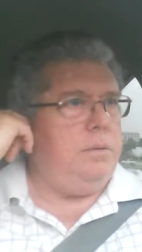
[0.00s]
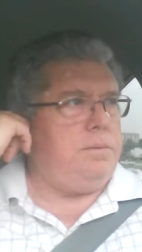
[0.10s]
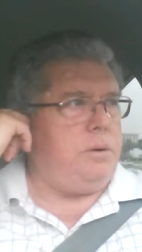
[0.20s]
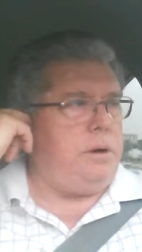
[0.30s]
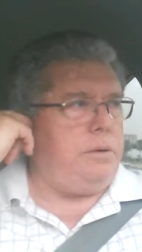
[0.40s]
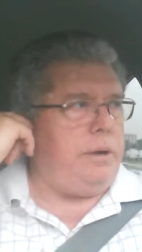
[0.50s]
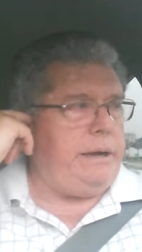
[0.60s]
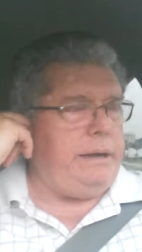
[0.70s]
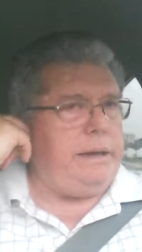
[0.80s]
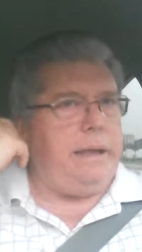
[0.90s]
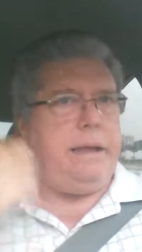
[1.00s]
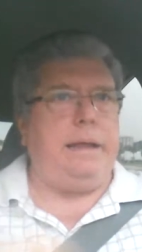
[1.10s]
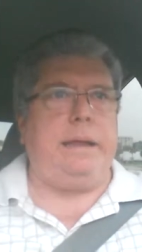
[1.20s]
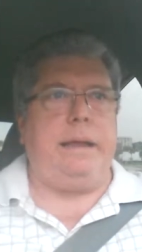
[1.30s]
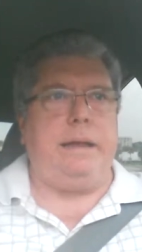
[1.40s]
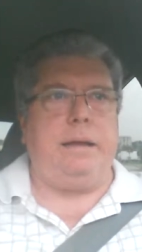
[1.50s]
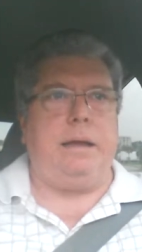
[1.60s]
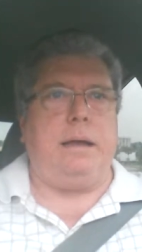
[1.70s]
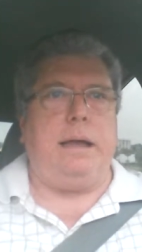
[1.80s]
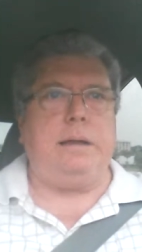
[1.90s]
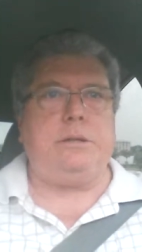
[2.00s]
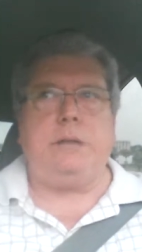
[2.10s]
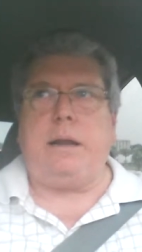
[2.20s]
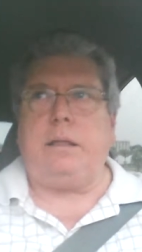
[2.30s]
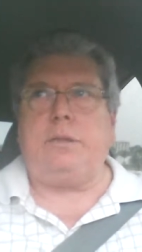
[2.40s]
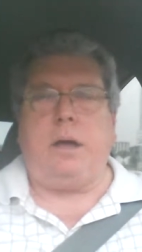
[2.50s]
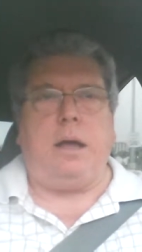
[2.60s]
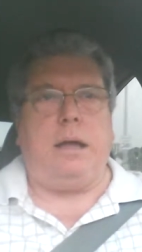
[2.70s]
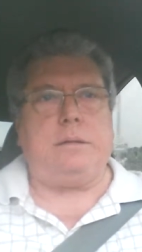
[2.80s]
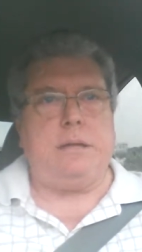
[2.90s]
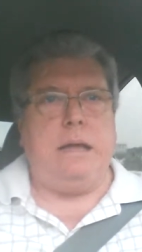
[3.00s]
Florida rainy day, and I just had a thought,